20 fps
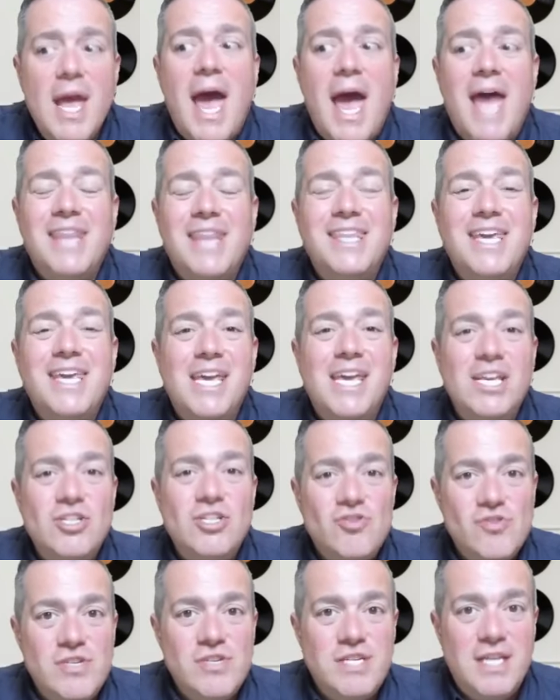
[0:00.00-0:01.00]
And the
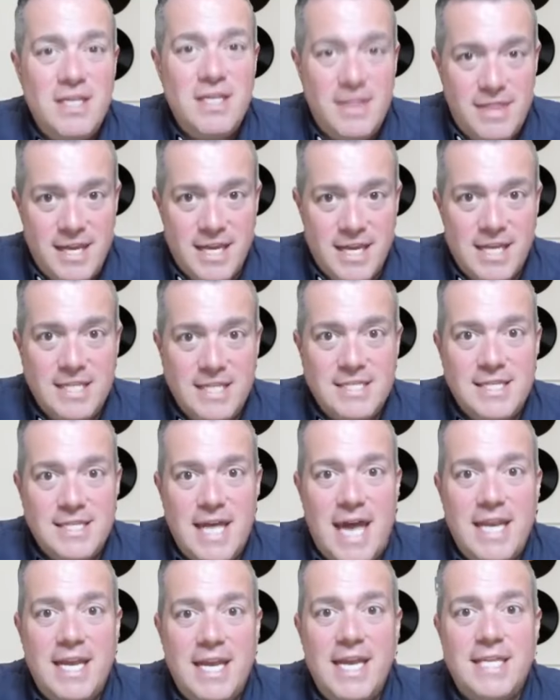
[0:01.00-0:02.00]
interesting thing is
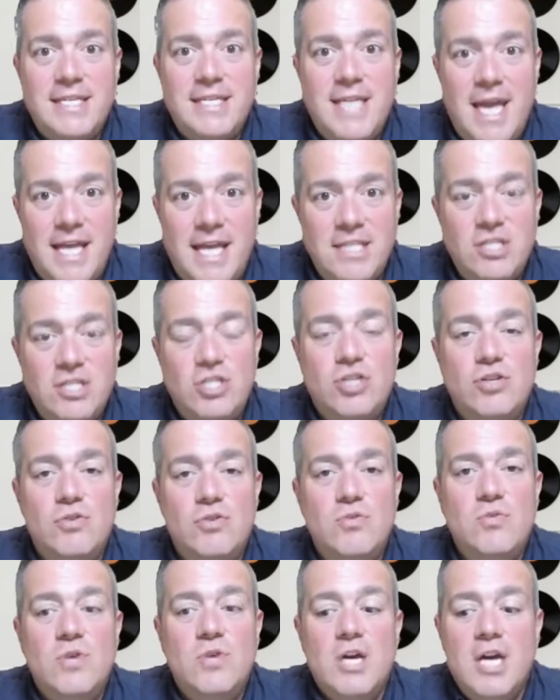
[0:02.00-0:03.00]
that it tends
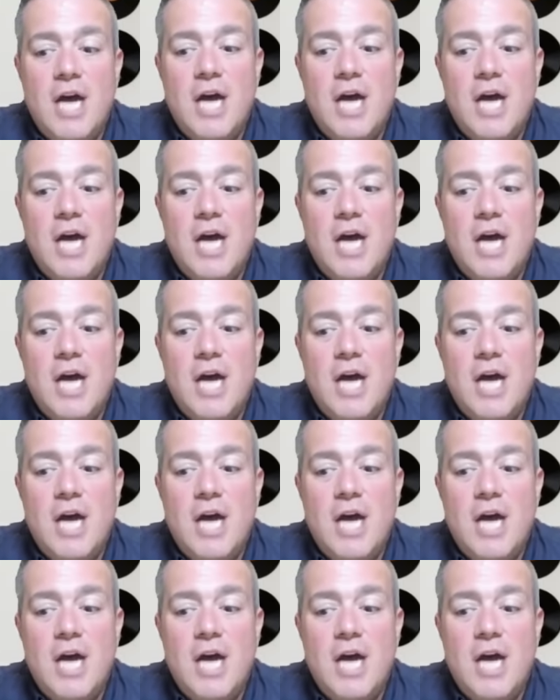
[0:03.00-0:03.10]
to,